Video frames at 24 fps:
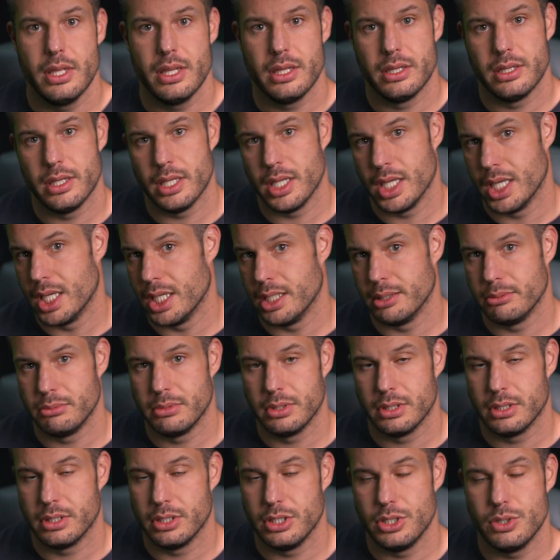then
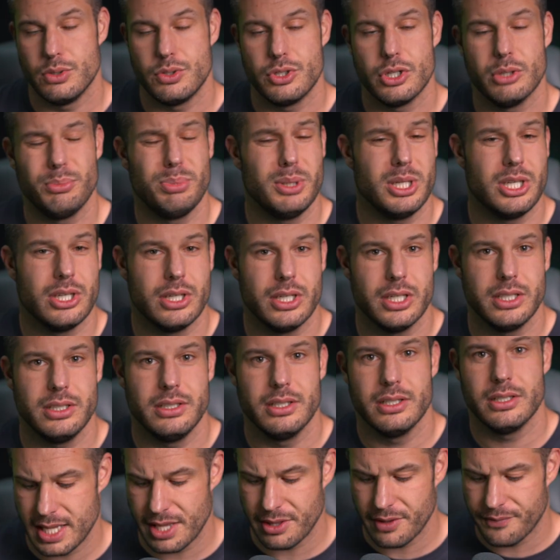you should be good.
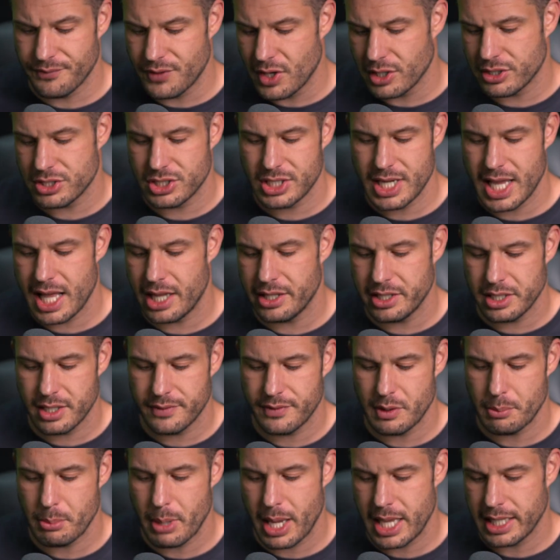Now the functionality of
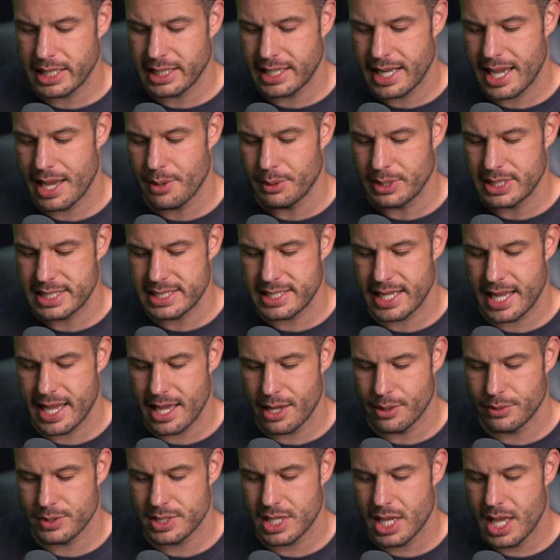the mic and how it
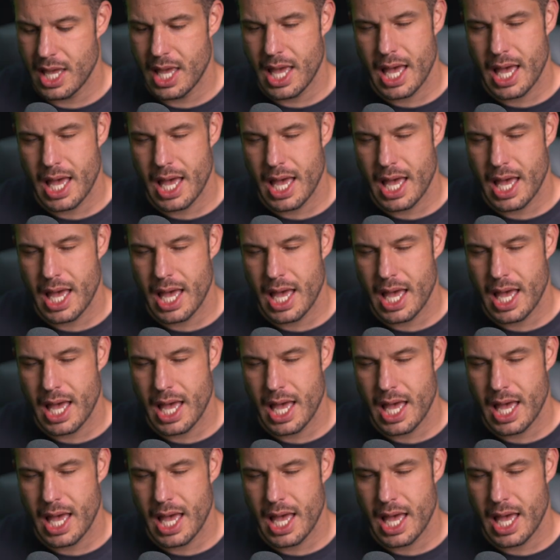sounds,